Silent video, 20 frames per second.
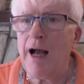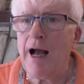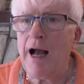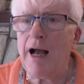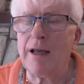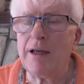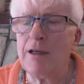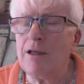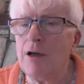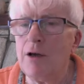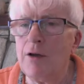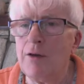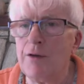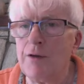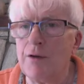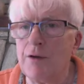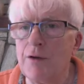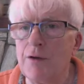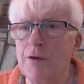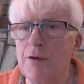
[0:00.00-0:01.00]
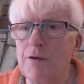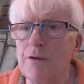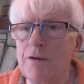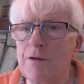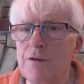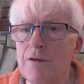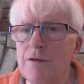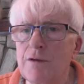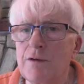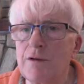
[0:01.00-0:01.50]
and
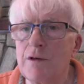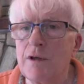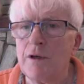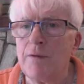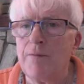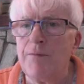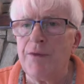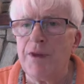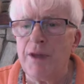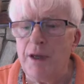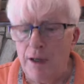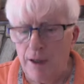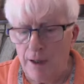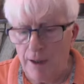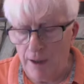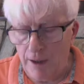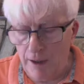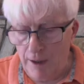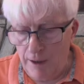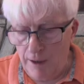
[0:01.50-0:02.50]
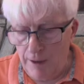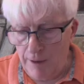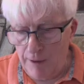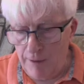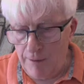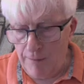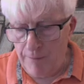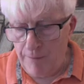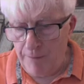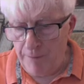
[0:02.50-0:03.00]
others.
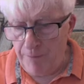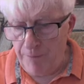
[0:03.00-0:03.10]
So